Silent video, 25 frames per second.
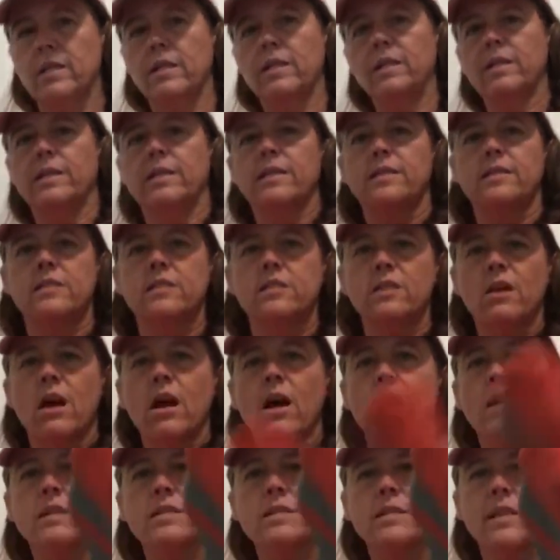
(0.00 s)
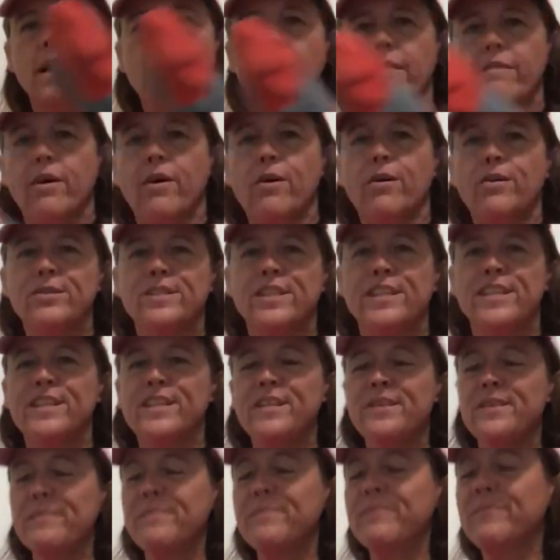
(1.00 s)
and these socks that have holes in
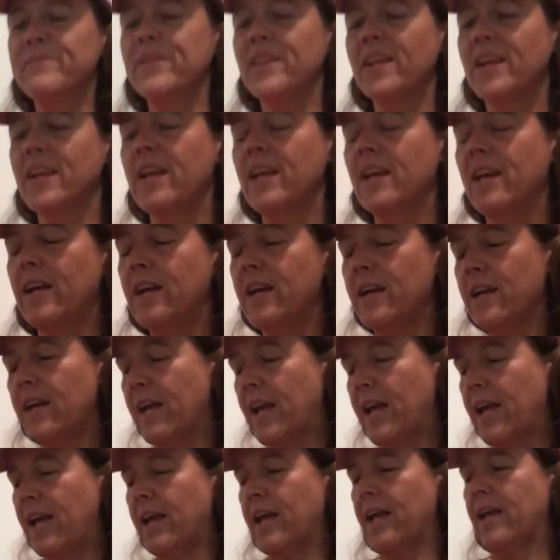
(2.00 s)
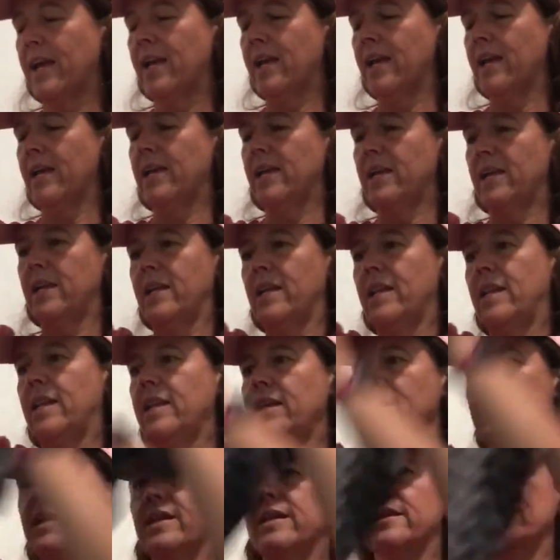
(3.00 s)
them. And
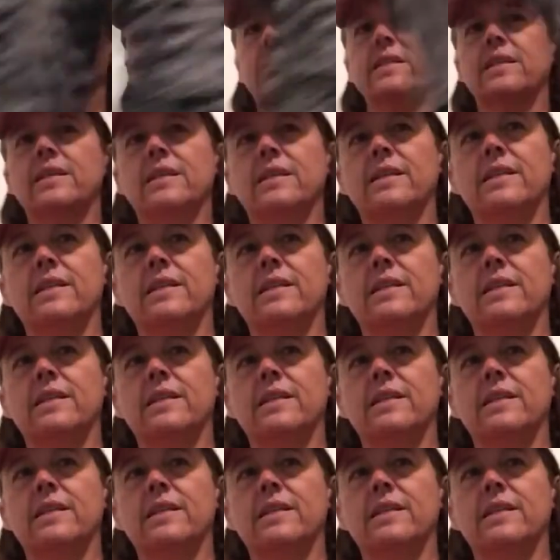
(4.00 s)
this